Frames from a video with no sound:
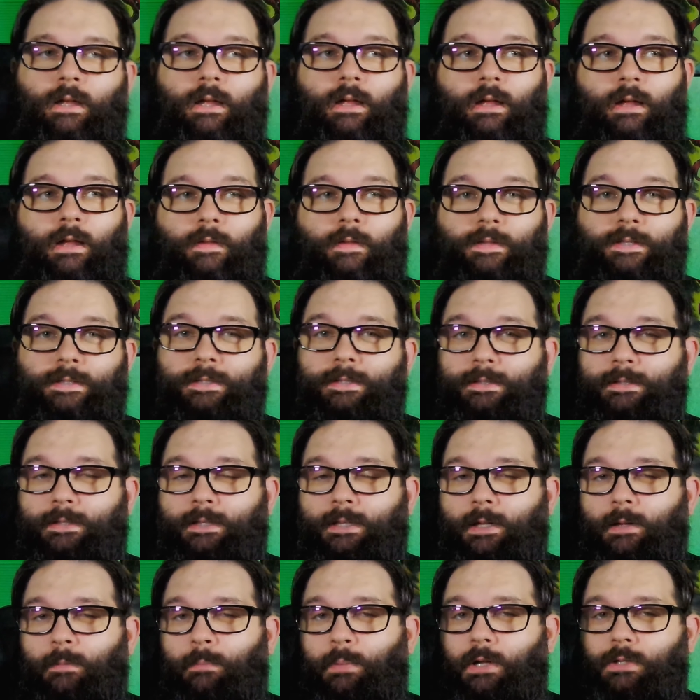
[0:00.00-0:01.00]
Uh, this is
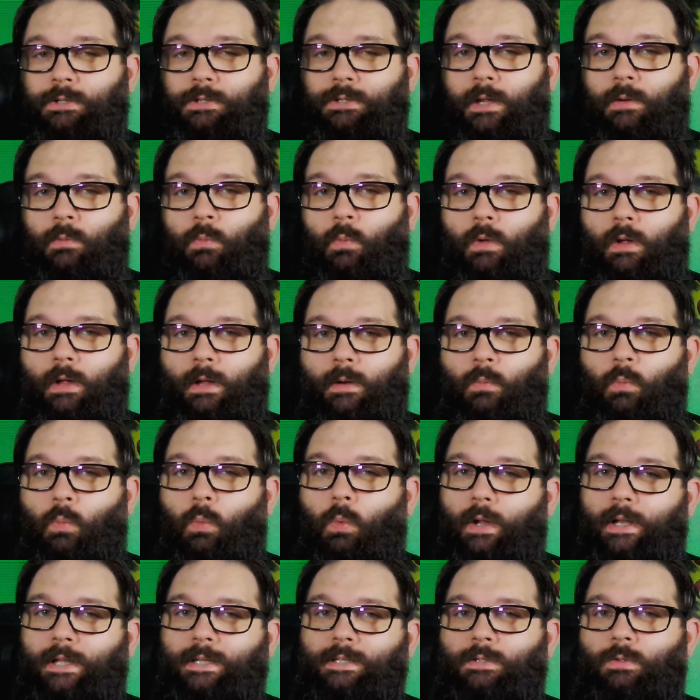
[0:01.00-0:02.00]
the Punchline 1,
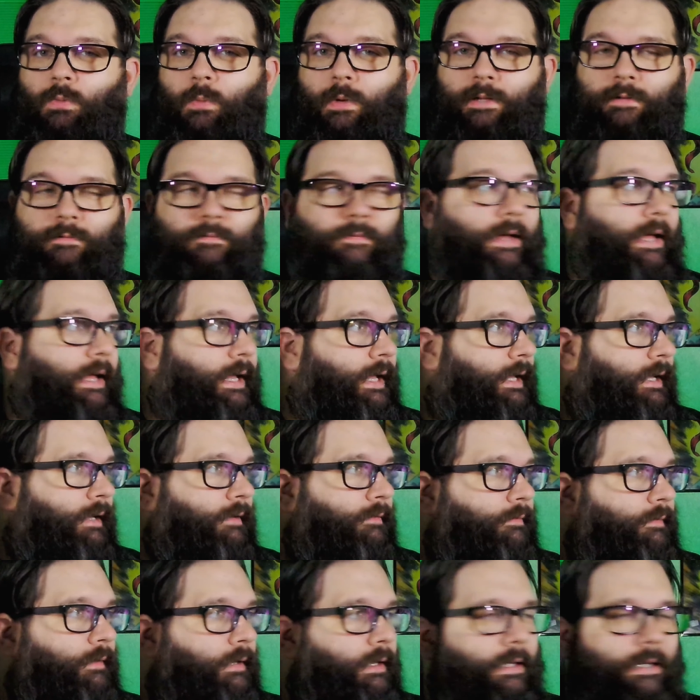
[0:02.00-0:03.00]
1 in
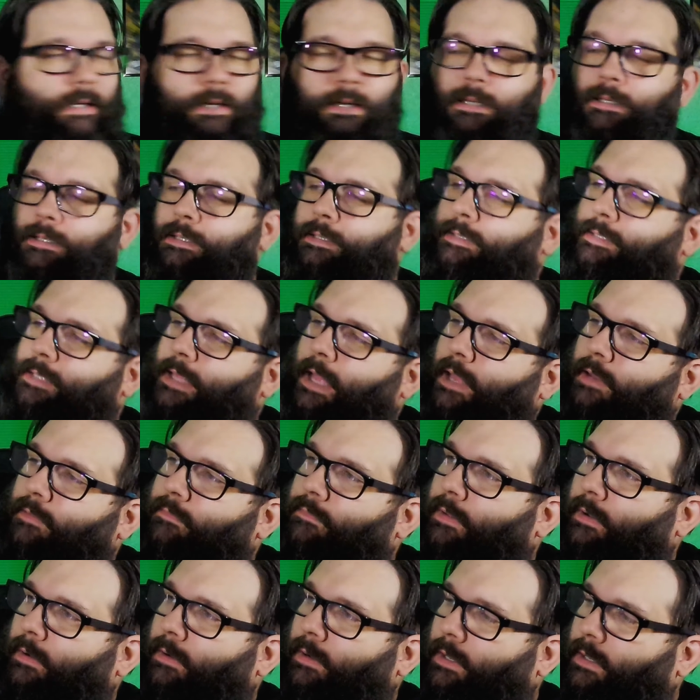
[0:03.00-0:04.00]
25
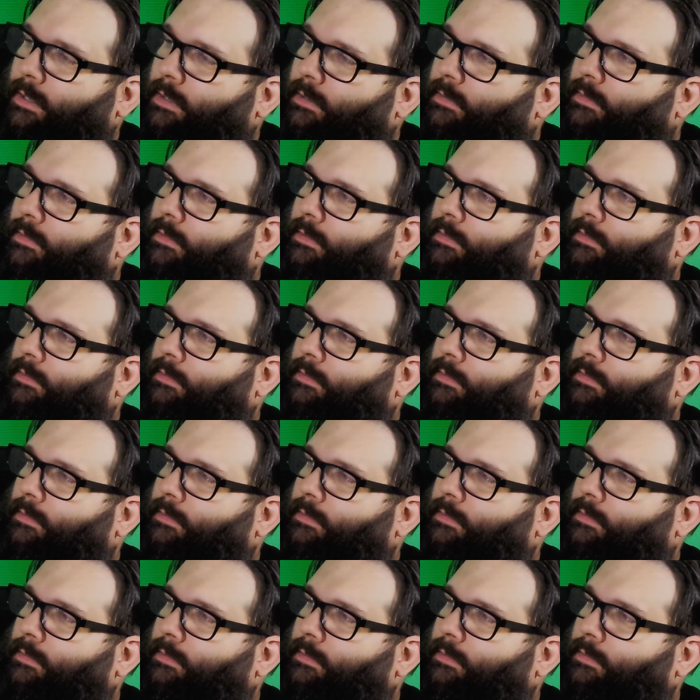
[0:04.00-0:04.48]
design variant.